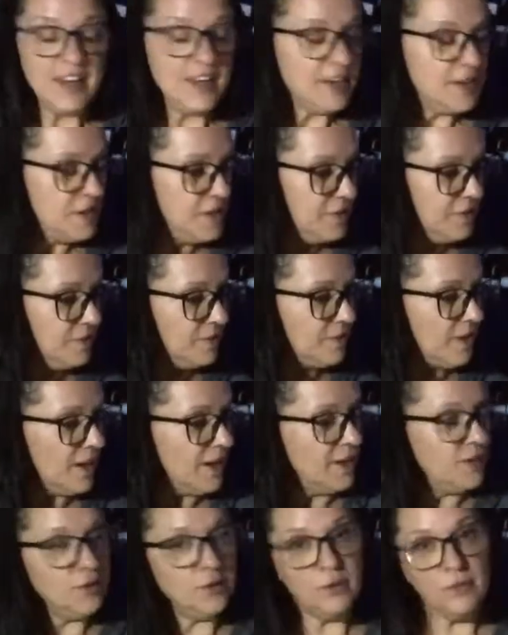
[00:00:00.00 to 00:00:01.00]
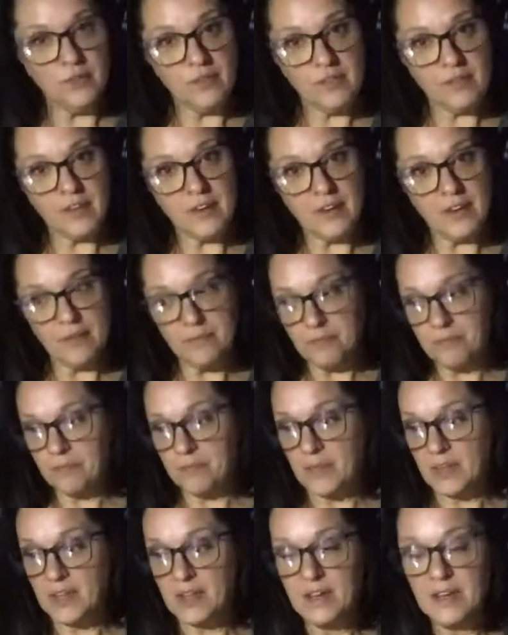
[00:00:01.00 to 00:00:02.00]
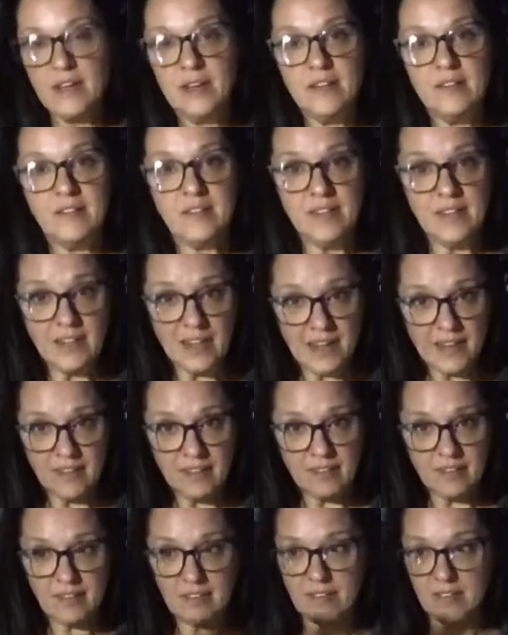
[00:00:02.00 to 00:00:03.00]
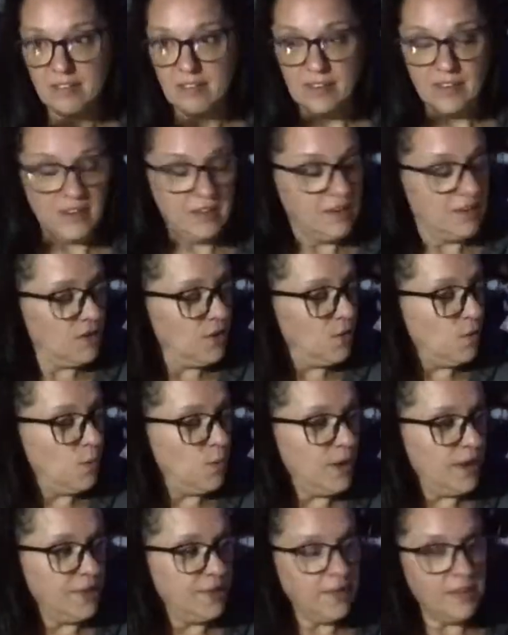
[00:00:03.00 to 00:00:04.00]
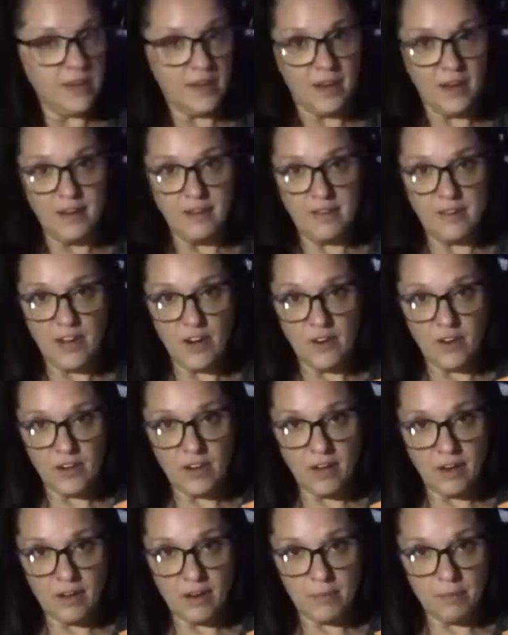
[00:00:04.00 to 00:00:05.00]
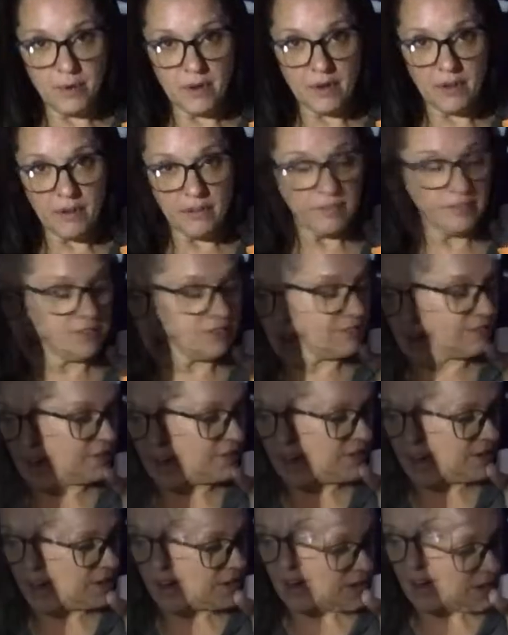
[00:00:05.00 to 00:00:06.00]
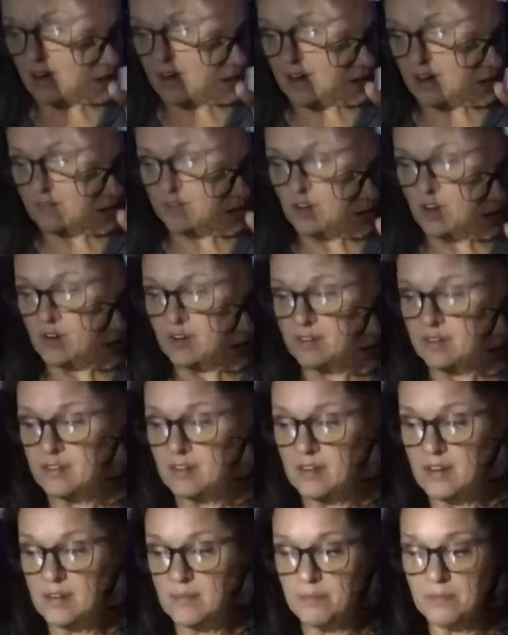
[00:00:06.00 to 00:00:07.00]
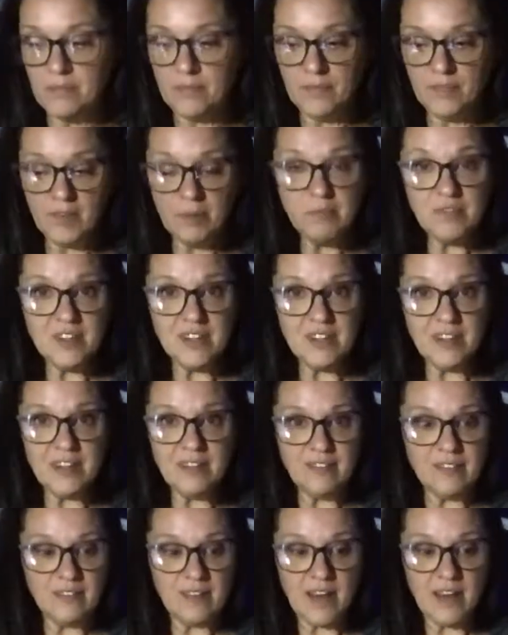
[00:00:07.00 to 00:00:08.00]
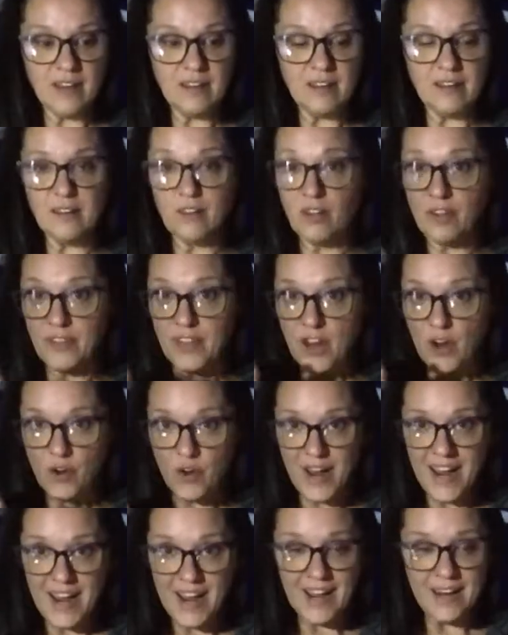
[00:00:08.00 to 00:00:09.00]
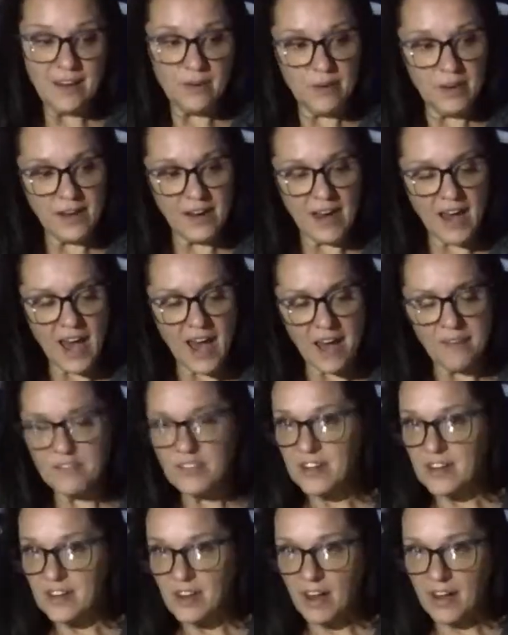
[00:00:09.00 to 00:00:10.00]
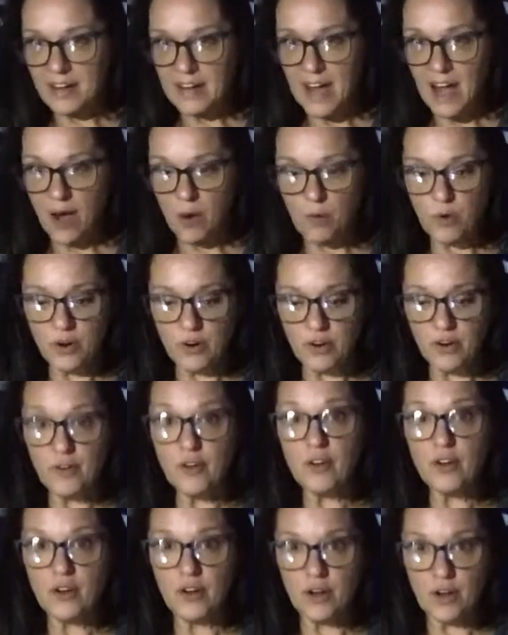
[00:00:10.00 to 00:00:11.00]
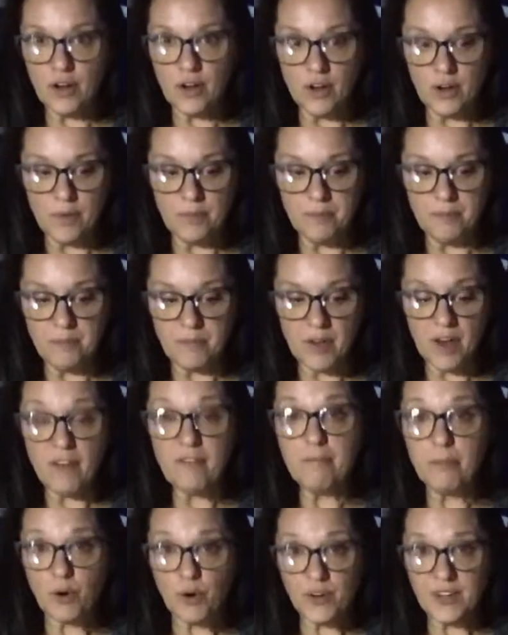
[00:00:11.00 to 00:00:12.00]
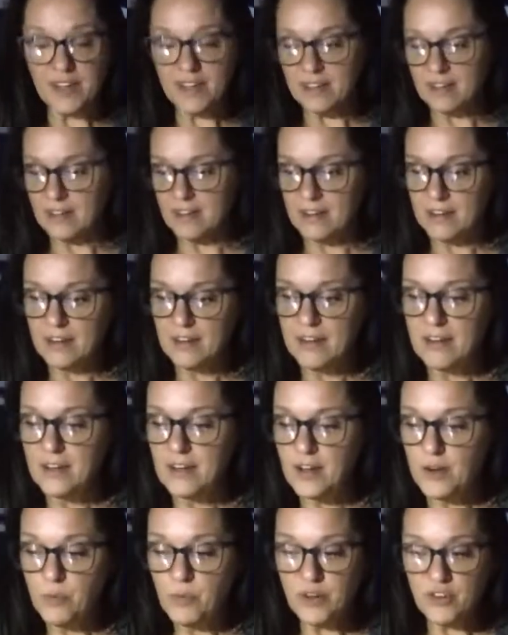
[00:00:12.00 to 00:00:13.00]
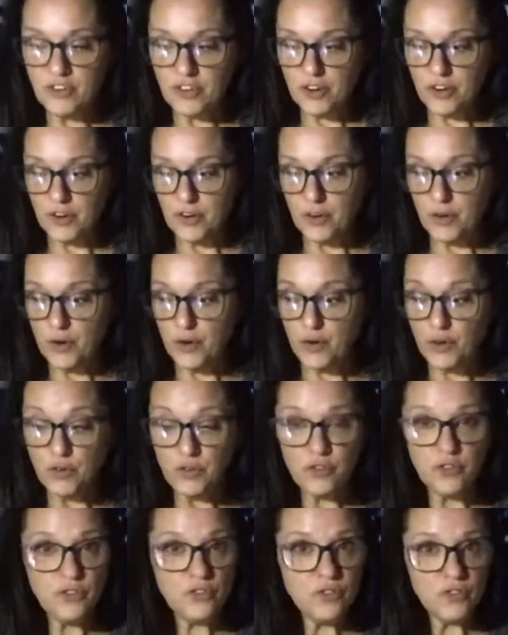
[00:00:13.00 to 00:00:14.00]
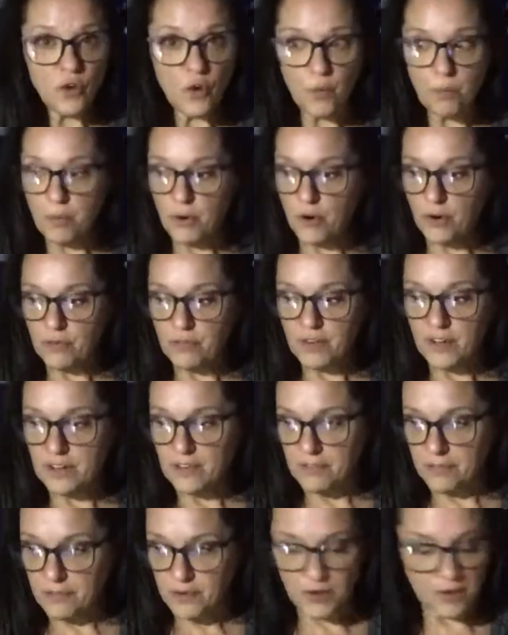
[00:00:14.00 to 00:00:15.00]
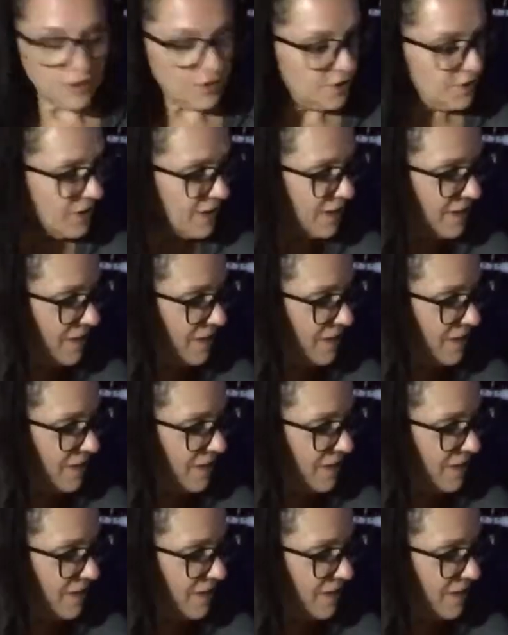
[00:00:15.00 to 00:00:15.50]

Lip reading: is I use tea lights with terracotta pots. I've got some tea lights that are 8.5 to 9 hour of burning, which are so perfect for